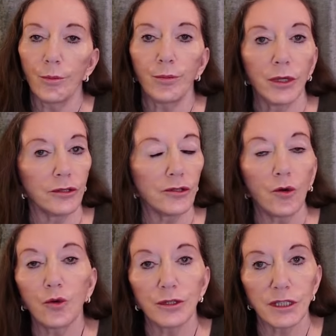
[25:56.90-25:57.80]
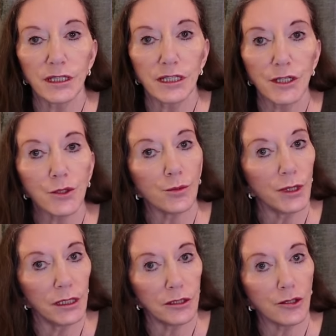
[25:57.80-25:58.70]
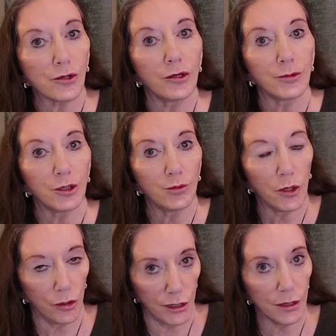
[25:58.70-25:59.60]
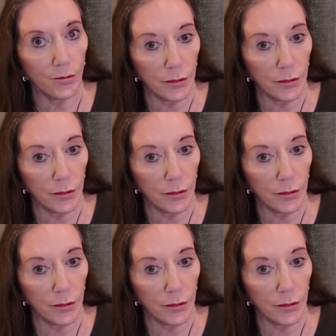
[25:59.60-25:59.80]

But all the details will be in the description box